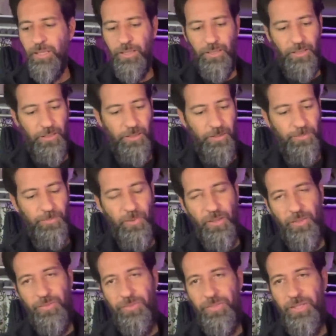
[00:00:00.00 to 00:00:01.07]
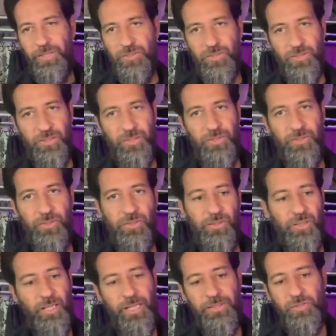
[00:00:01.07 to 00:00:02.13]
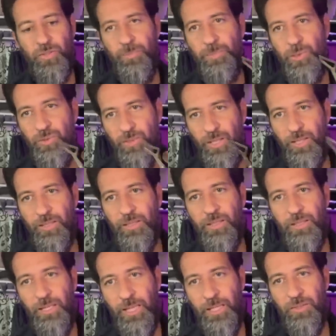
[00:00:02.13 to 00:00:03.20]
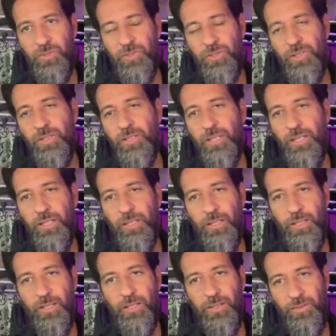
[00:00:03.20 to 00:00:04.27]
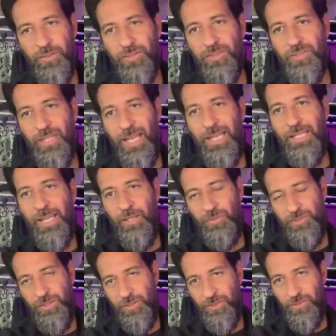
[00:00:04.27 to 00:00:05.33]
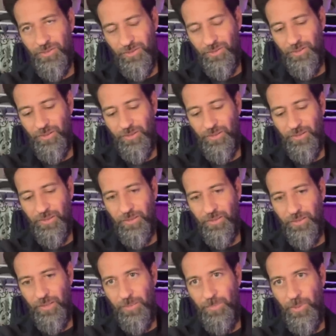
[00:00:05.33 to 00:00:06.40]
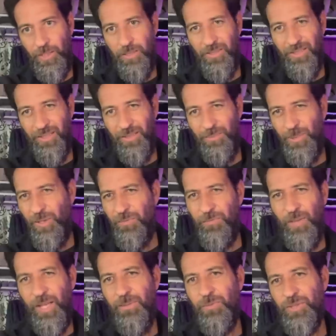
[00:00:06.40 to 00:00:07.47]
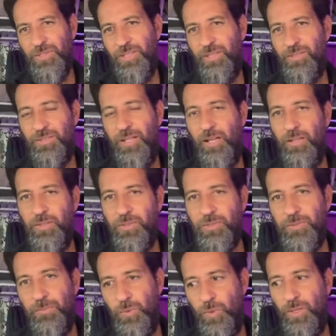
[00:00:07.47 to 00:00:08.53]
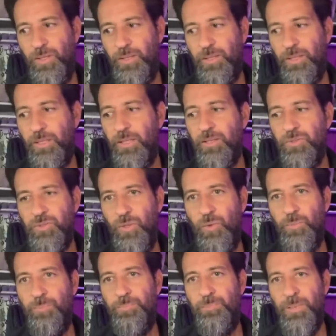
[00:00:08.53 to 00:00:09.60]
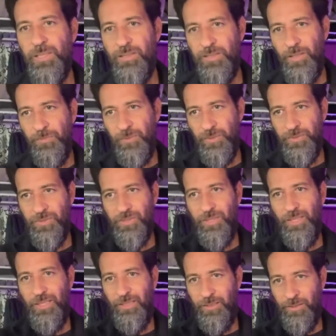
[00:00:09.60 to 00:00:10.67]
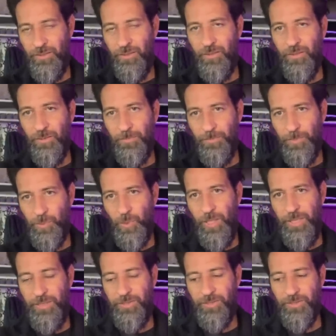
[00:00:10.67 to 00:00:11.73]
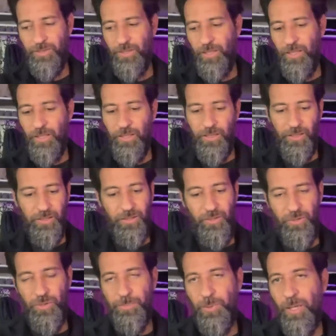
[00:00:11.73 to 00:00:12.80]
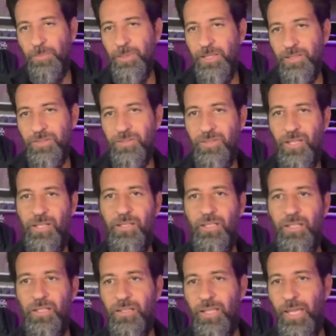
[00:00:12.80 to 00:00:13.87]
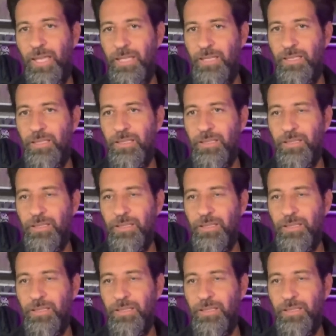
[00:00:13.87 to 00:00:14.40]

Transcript: Um, this little isobutane canister, this is eight ounces. I paid uh, about five or six dollars for. So big difference in price. Now you're probably going to say, hey,